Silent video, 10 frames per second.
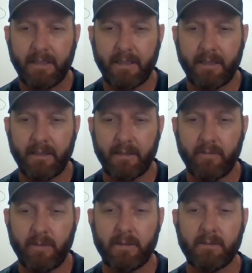a
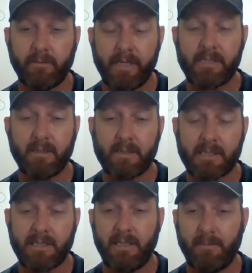well-rested
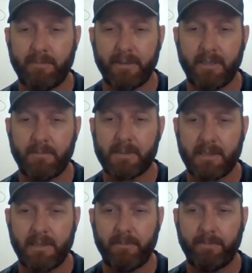sleep, a deep
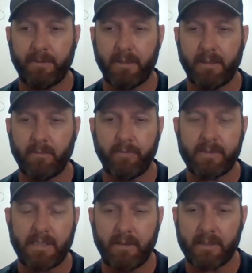sleep.
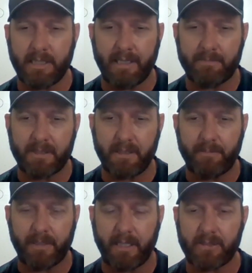Obviously, there's apps and
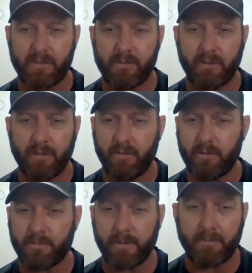applications you can
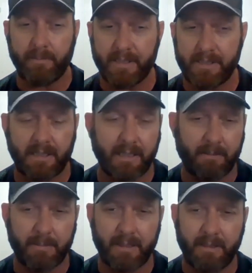use, but a basic
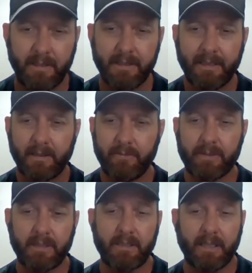number
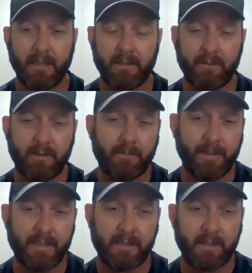written down, a
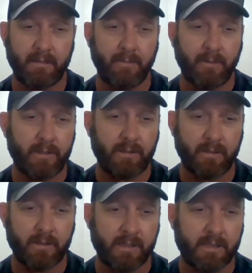basic
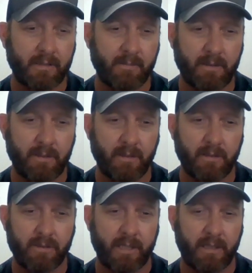monitoring system that you
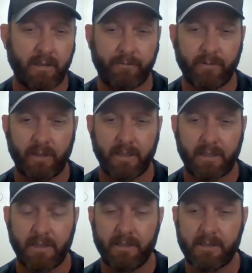can track it for your
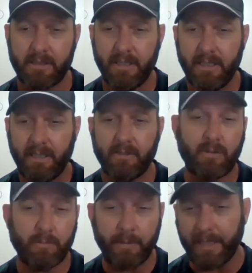athletes.
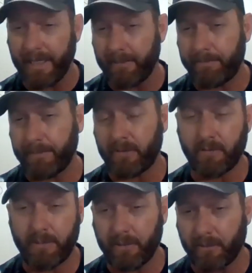It could be an app, it
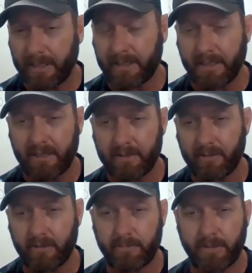could be a write down,
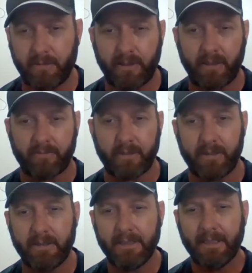it could be a
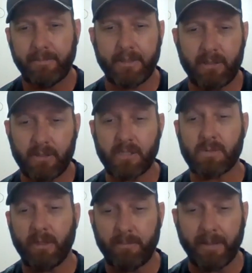whatever. But you just
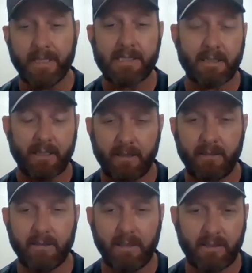want a
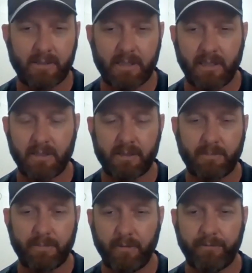baseline, like I said, as a
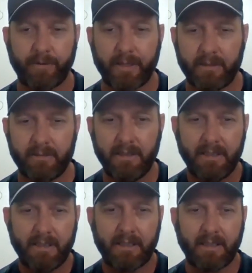profile
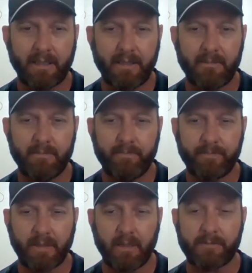
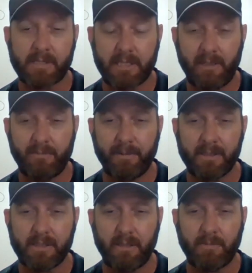of sleep
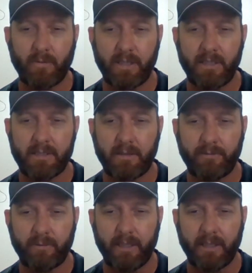and sleep quality
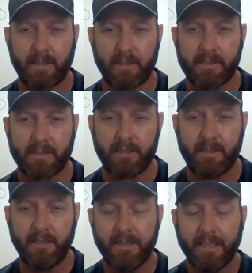for your athletes.
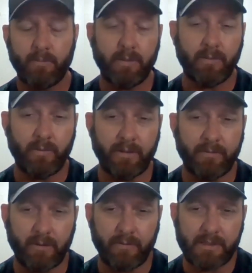And
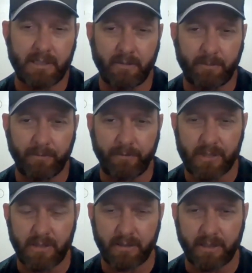we've obviously in the
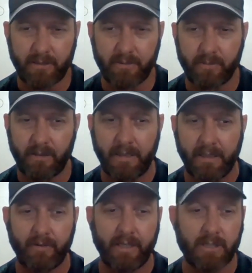professional era, we
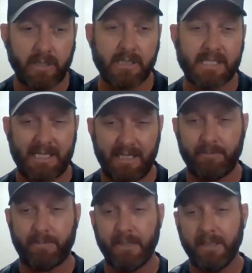have actually
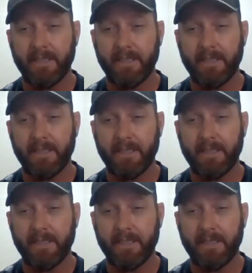sleep